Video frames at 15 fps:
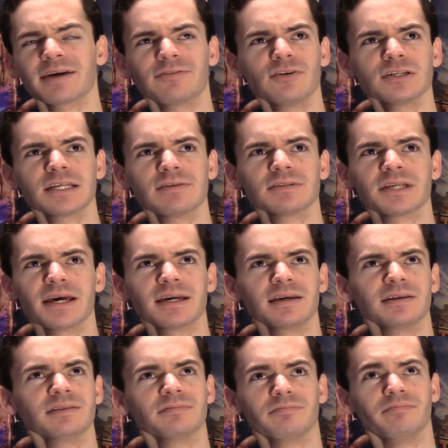At first I was like,
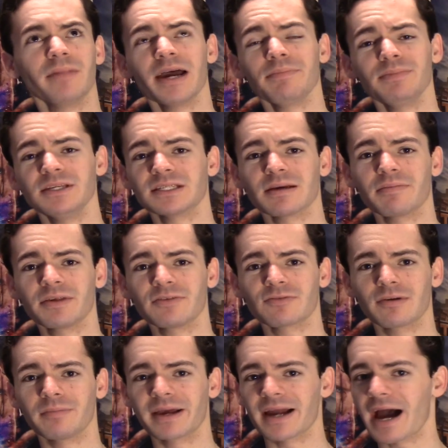it might be something
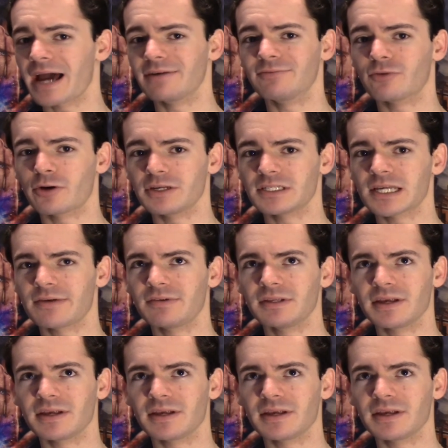from like Item 47,